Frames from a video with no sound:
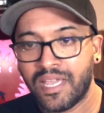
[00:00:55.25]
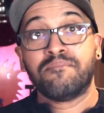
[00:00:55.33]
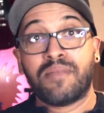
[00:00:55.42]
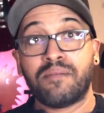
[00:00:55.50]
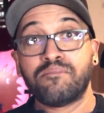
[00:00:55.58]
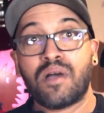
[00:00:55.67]

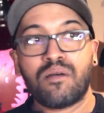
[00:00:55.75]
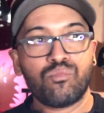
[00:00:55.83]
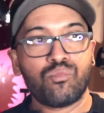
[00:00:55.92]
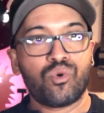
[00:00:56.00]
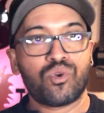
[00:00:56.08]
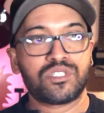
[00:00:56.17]
My mum
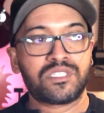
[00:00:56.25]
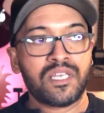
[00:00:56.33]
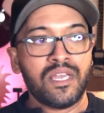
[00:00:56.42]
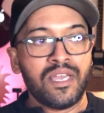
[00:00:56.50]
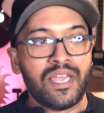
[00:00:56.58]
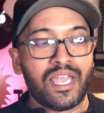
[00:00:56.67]
was
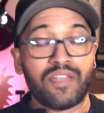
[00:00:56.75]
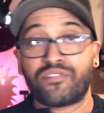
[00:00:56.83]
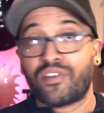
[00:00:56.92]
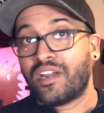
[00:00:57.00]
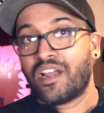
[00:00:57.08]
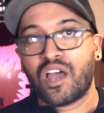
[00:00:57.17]
a
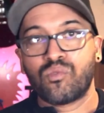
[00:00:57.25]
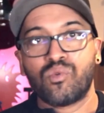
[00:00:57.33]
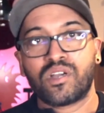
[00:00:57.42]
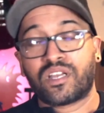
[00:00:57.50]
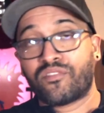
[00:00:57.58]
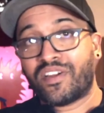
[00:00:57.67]
very hard
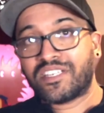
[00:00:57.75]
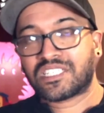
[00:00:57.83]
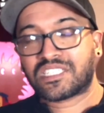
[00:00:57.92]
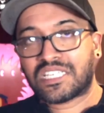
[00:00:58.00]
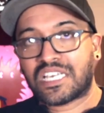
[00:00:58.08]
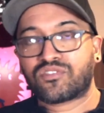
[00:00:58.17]
worker, very
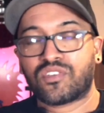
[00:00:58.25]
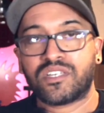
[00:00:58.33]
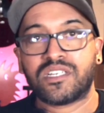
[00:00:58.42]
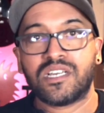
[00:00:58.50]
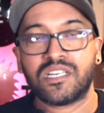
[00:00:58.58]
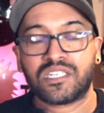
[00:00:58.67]
successful in
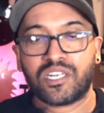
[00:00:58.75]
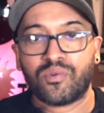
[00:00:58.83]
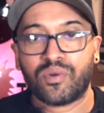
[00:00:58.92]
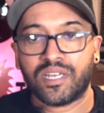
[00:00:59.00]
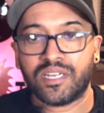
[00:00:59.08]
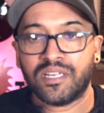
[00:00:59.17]
her
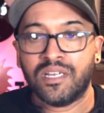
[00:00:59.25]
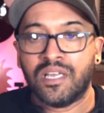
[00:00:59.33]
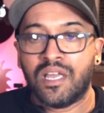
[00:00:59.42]
career,